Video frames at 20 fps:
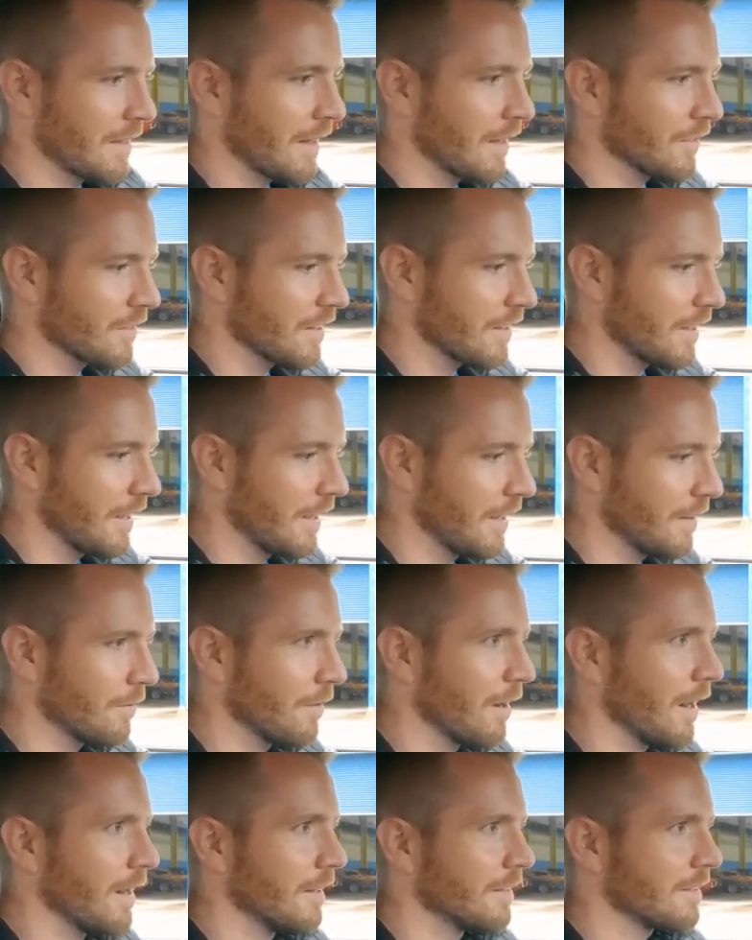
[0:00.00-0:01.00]
think that's the gear,
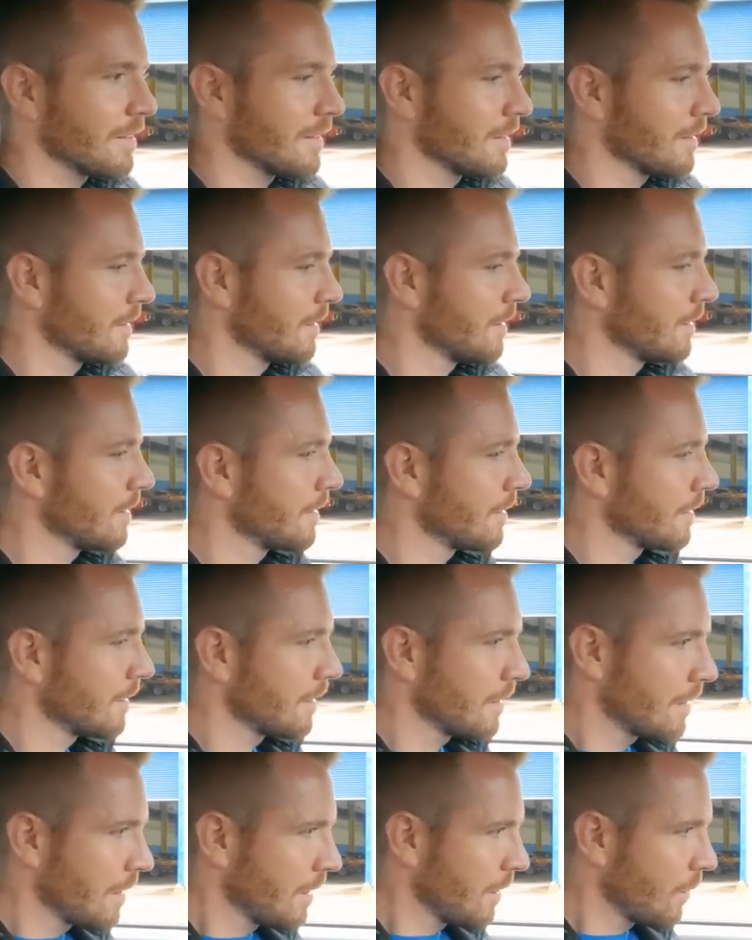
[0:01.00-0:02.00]
right.
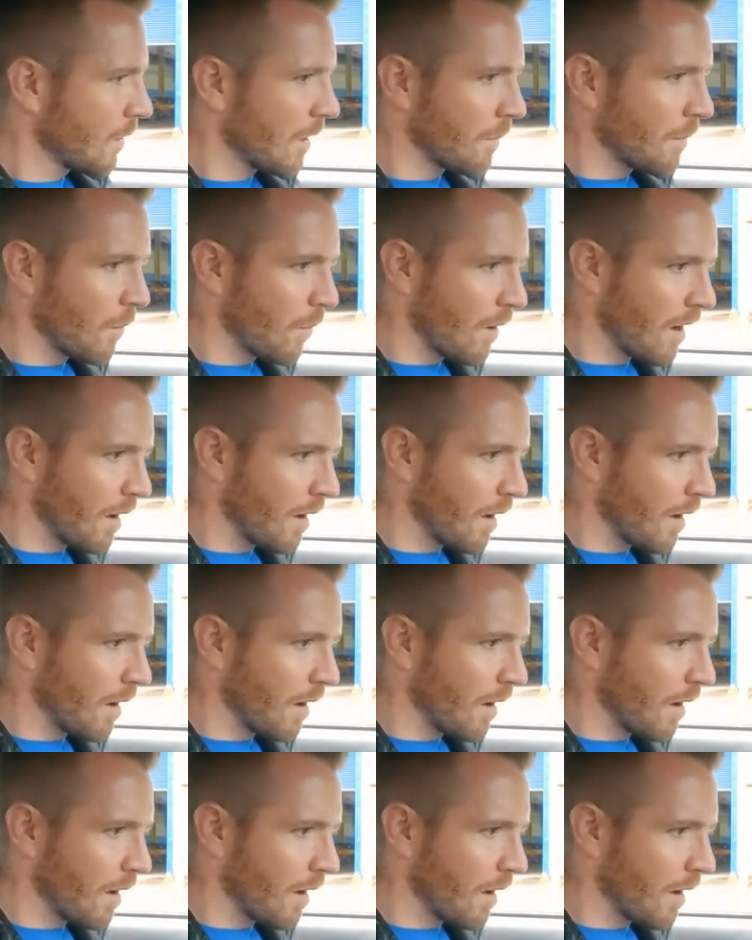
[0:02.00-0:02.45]
Where are my